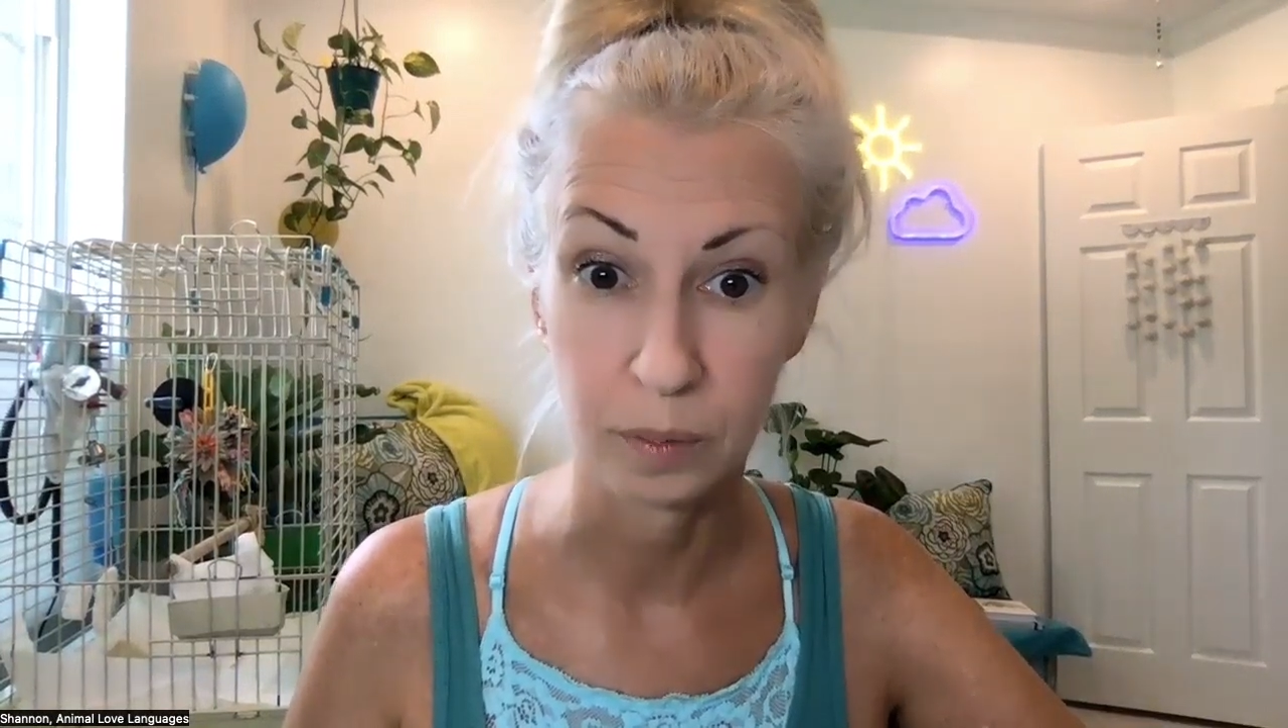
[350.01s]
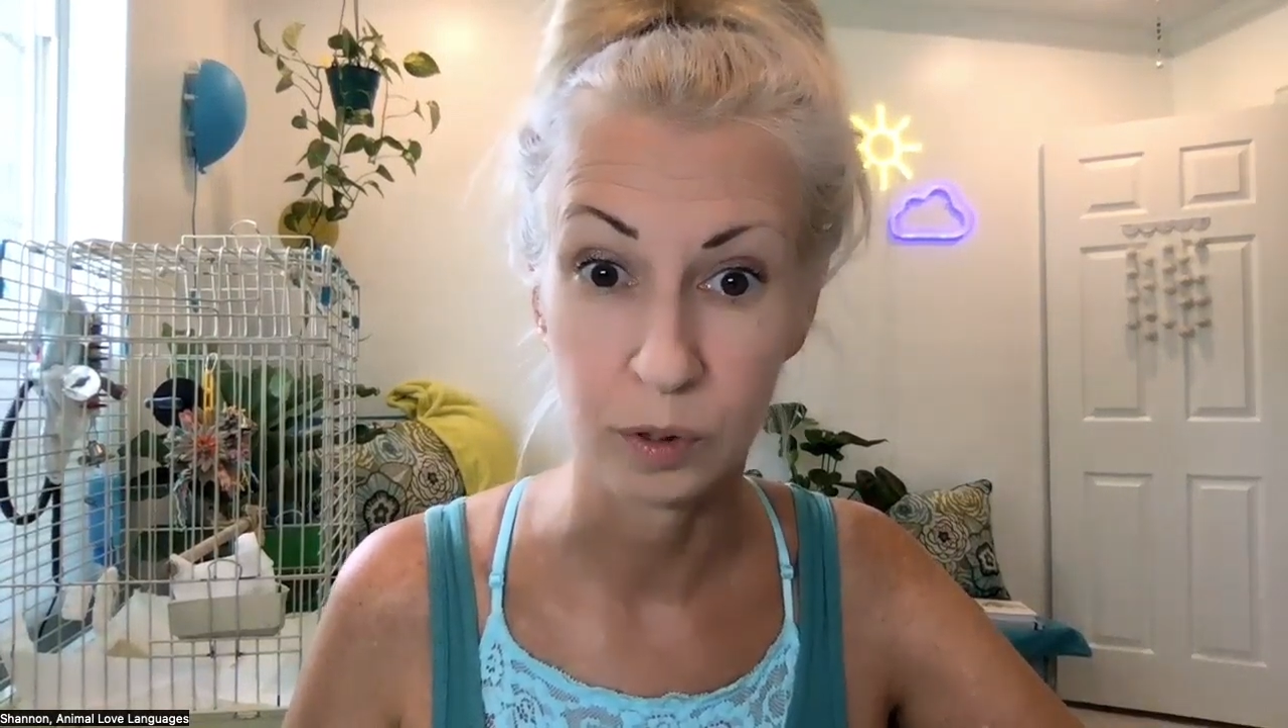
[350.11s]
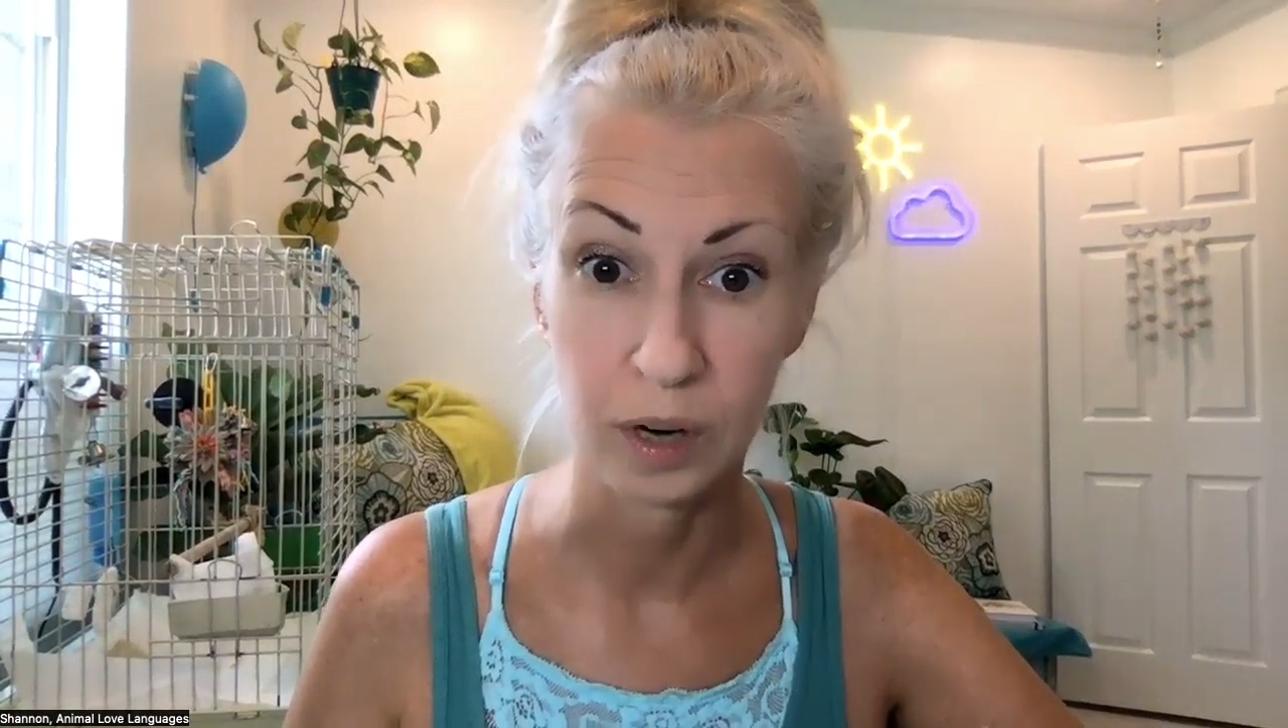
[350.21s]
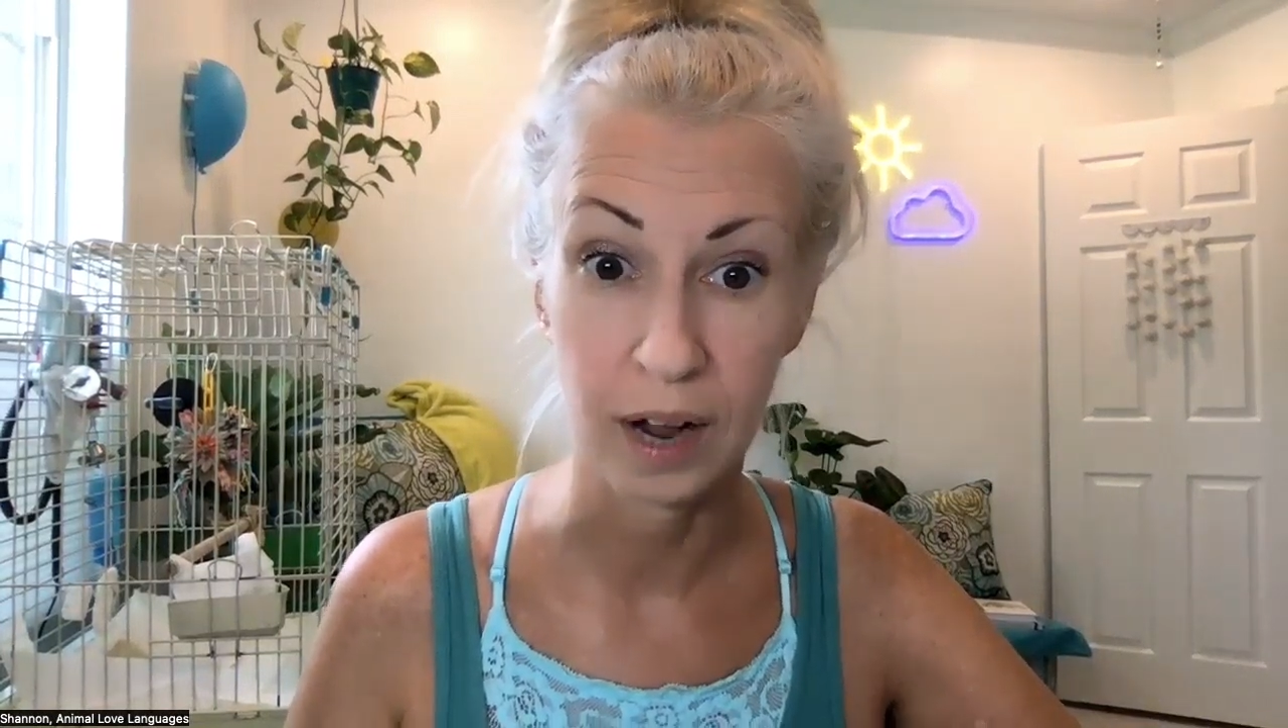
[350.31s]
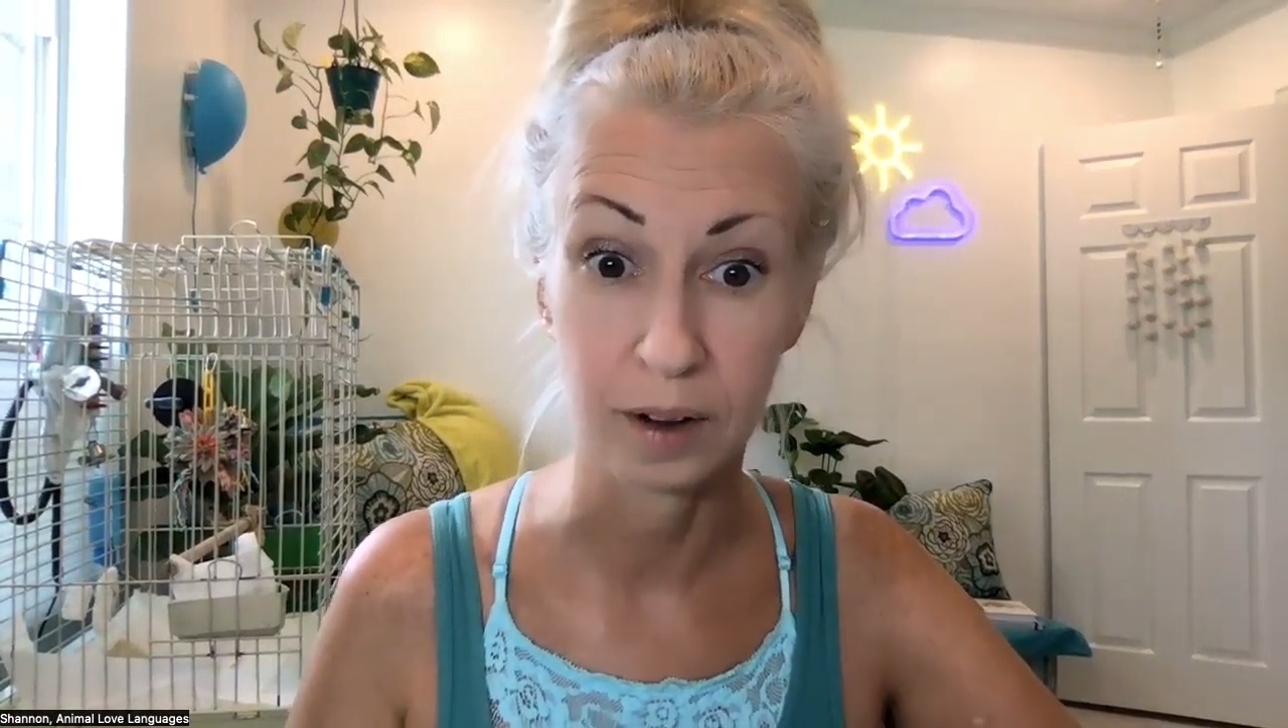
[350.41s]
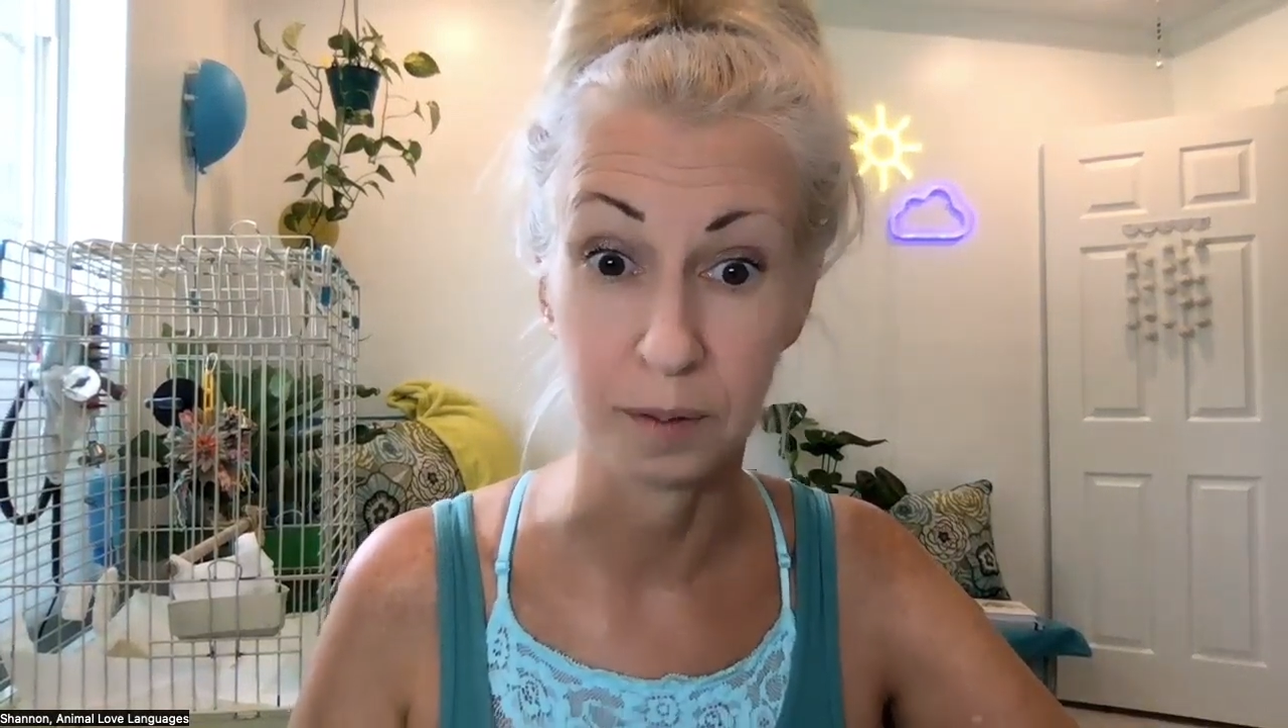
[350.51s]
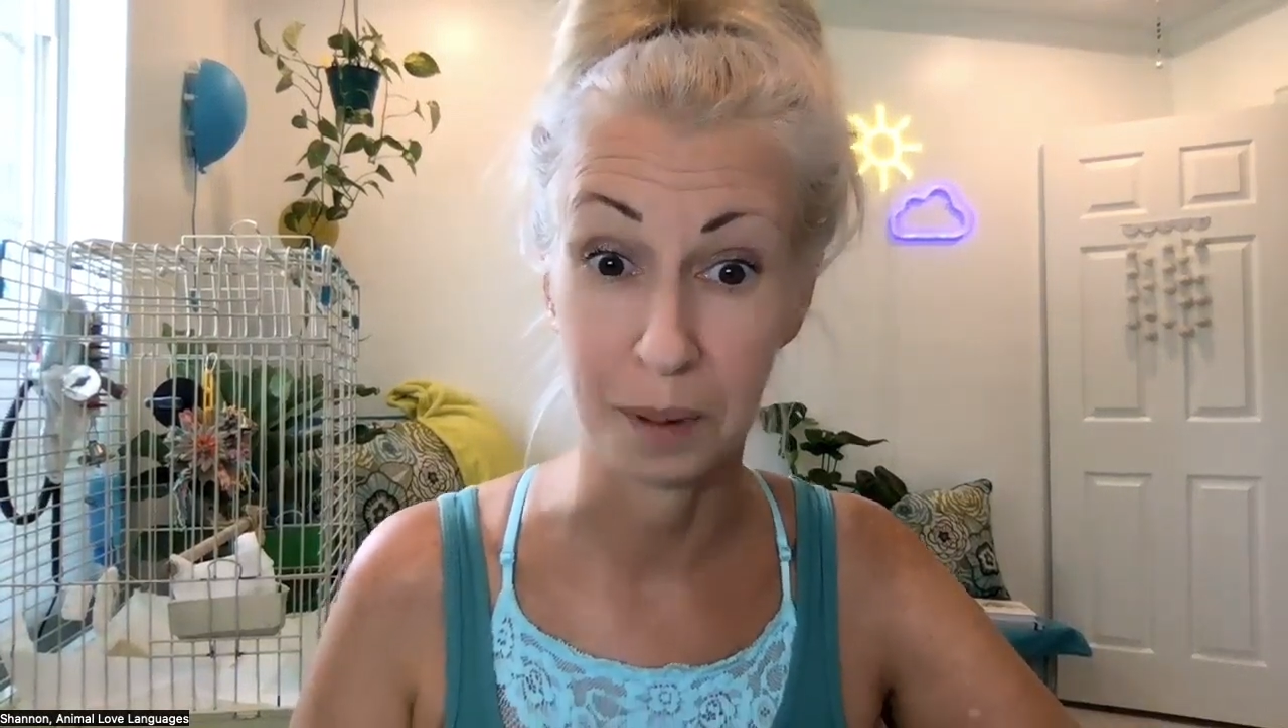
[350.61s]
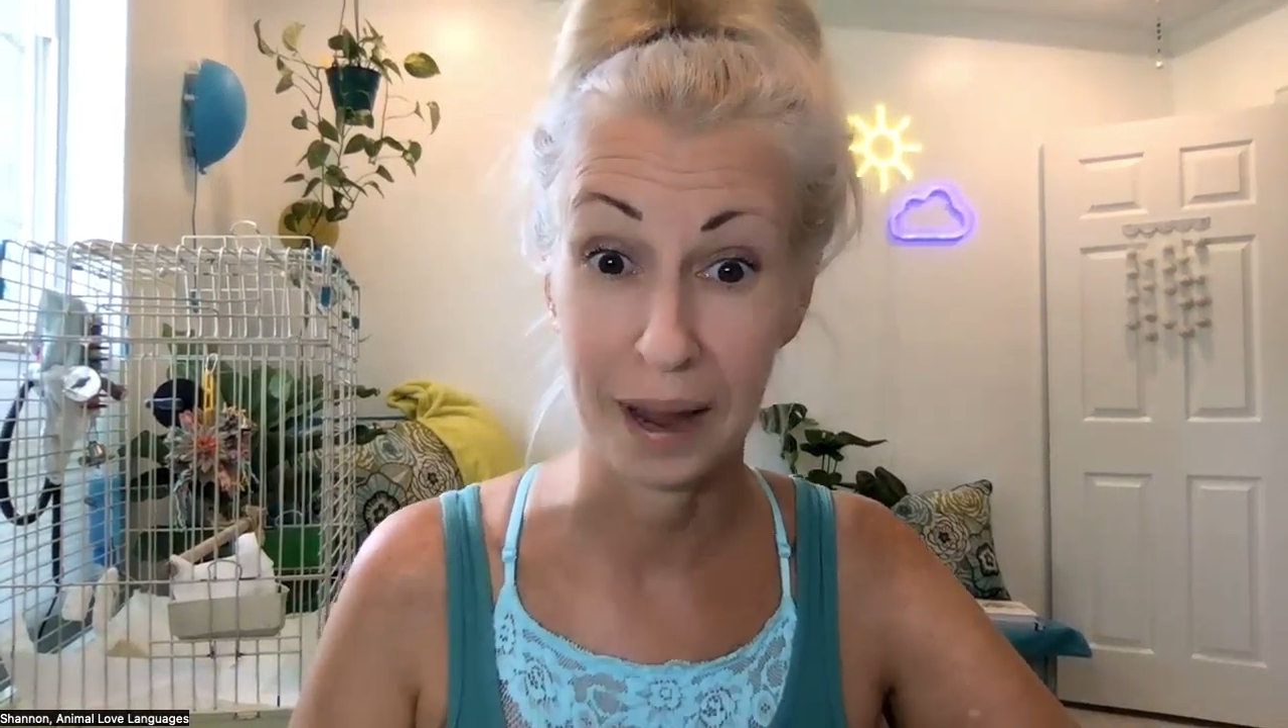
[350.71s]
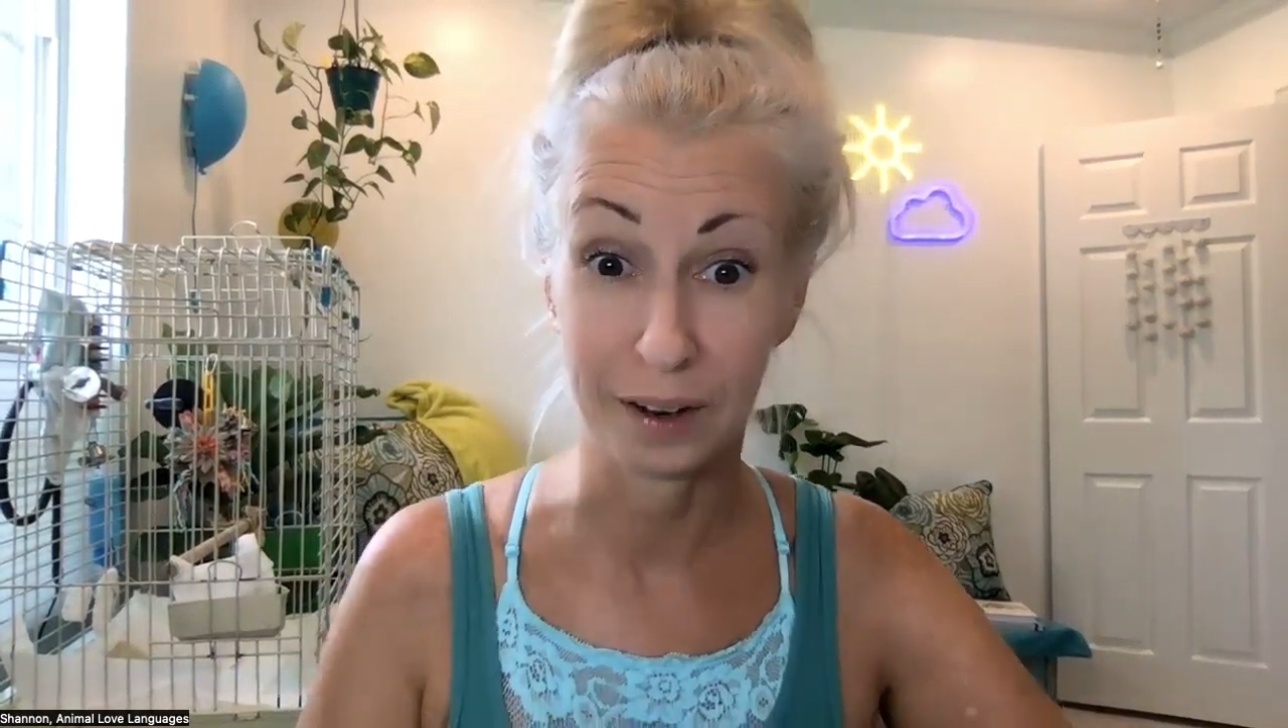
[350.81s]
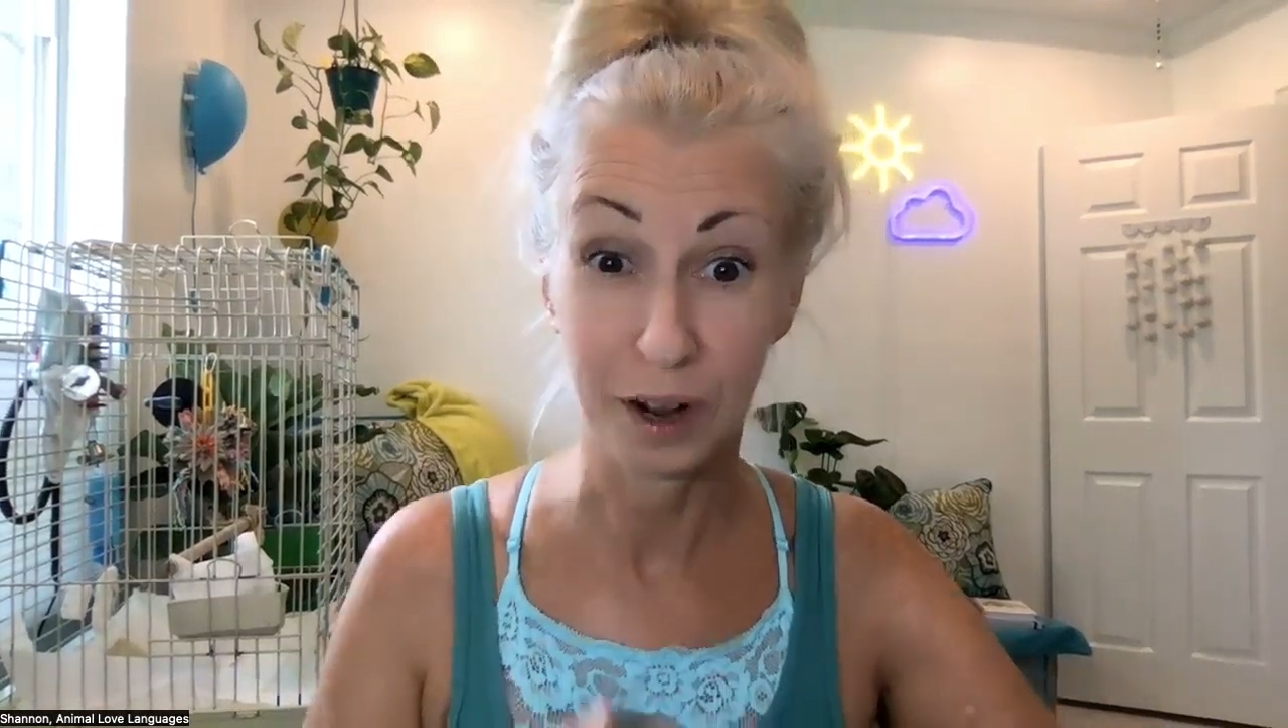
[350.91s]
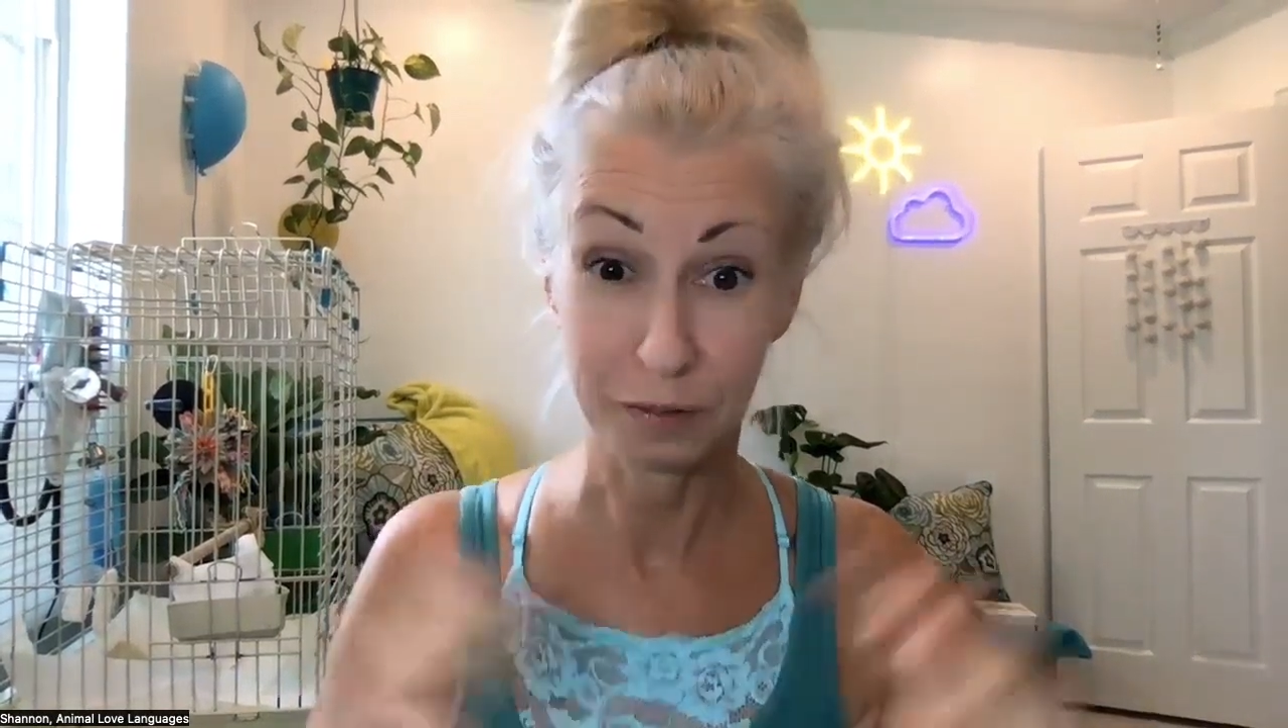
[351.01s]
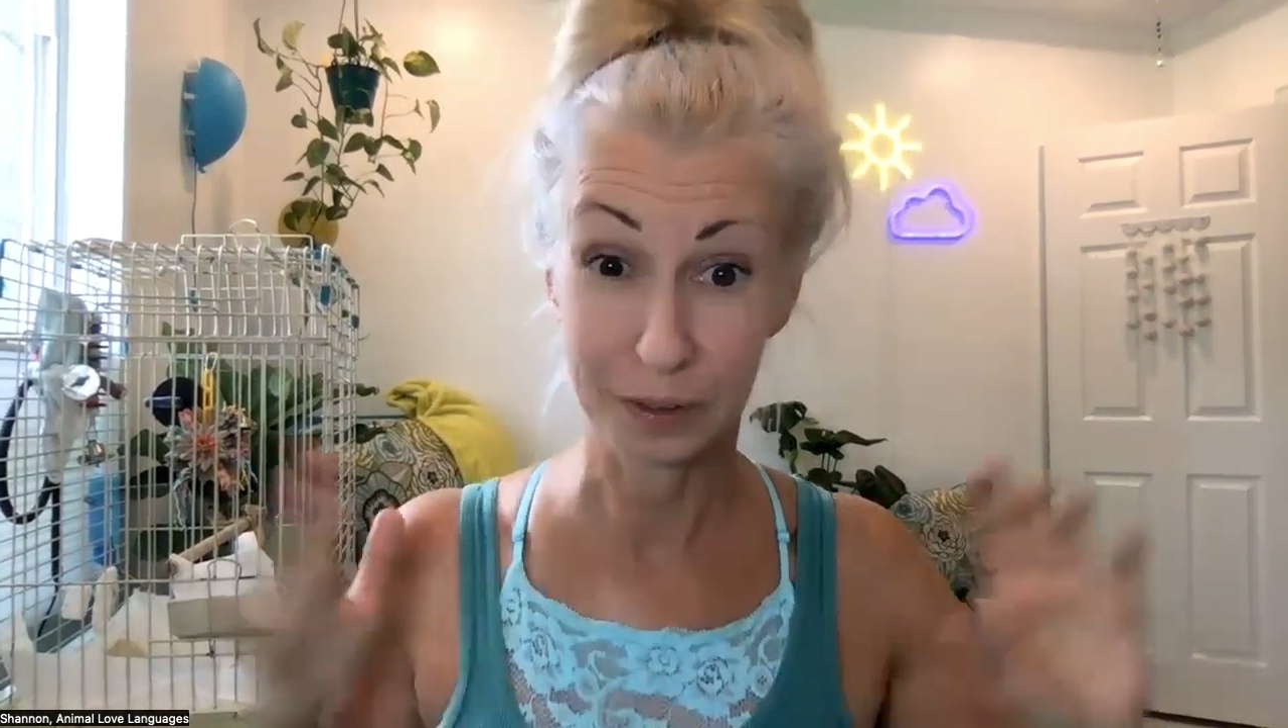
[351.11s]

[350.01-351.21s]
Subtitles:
or how to back off